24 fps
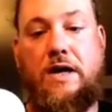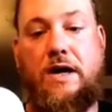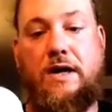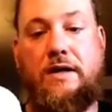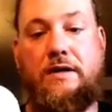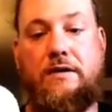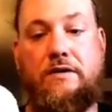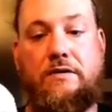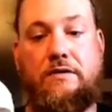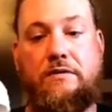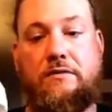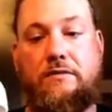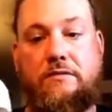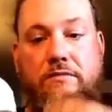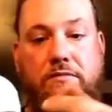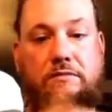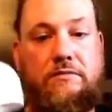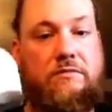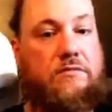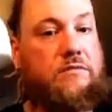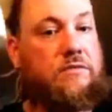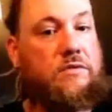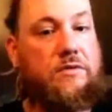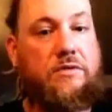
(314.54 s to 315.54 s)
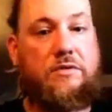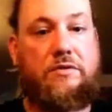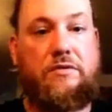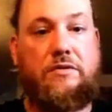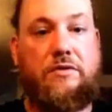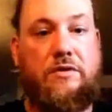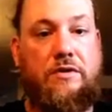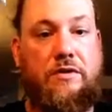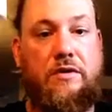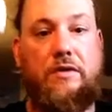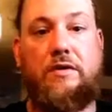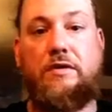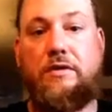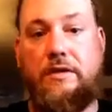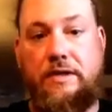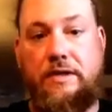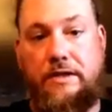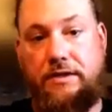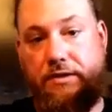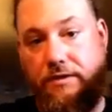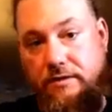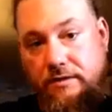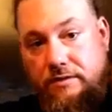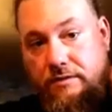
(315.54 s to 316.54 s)
tie your
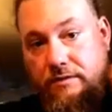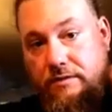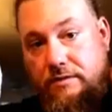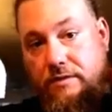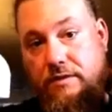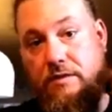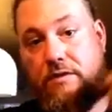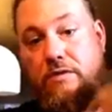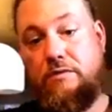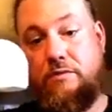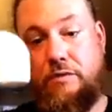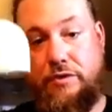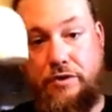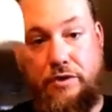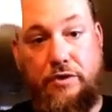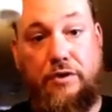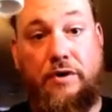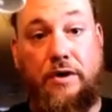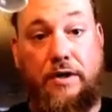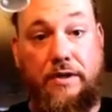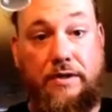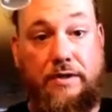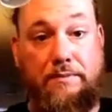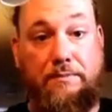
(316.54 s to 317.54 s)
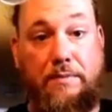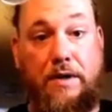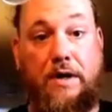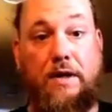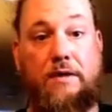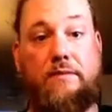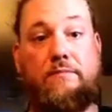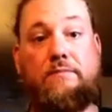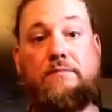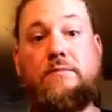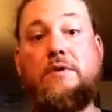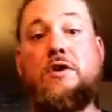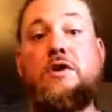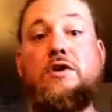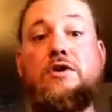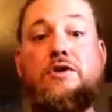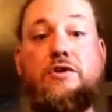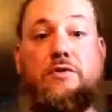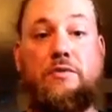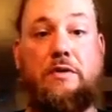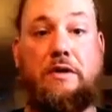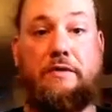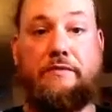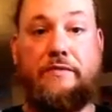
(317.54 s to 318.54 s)
leader with your hook at the bottom.
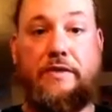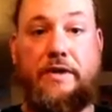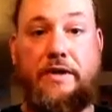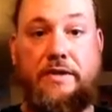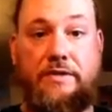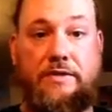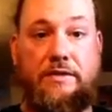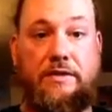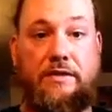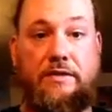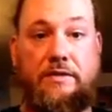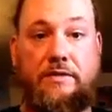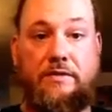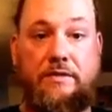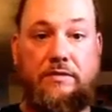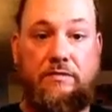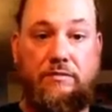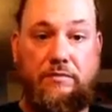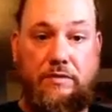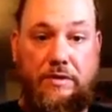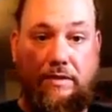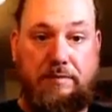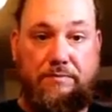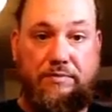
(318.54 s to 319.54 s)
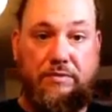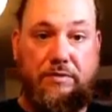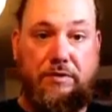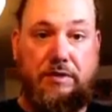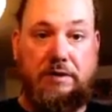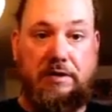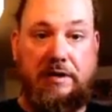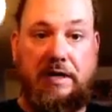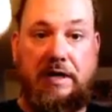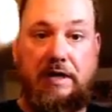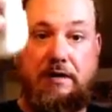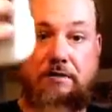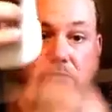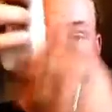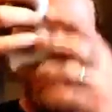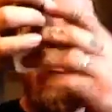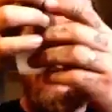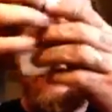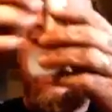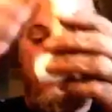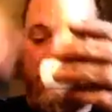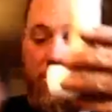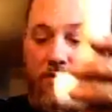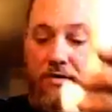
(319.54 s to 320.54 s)
So whatever hits it, when they pull it
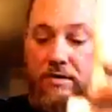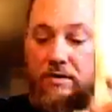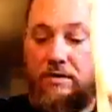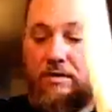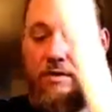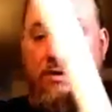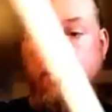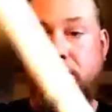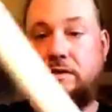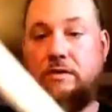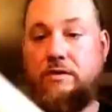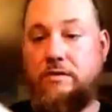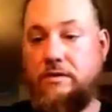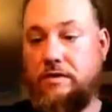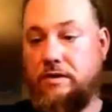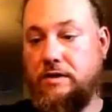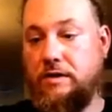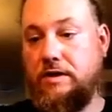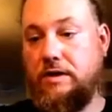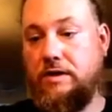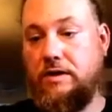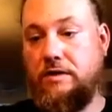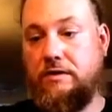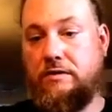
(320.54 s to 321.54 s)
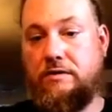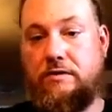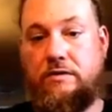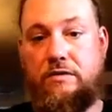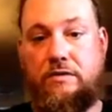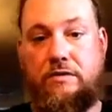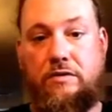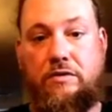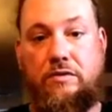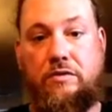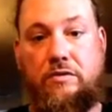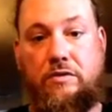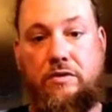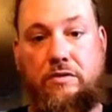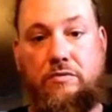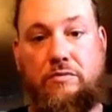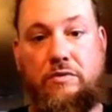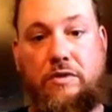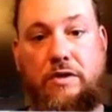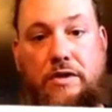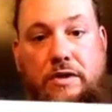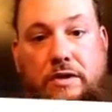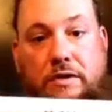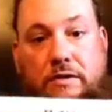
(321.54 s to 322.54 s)
down, then again,
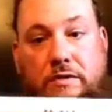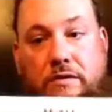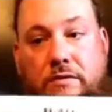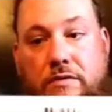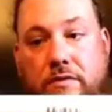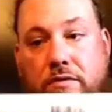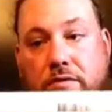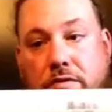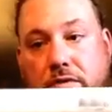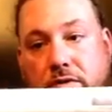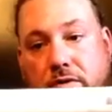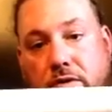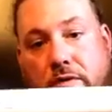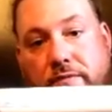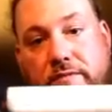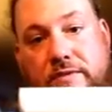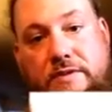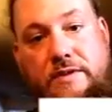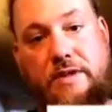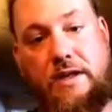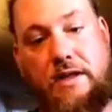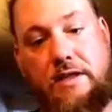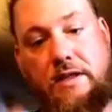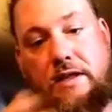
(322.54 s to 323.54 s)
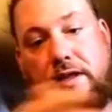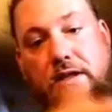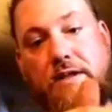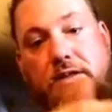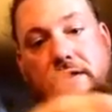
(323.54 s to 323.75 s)
you will hear, you have to set it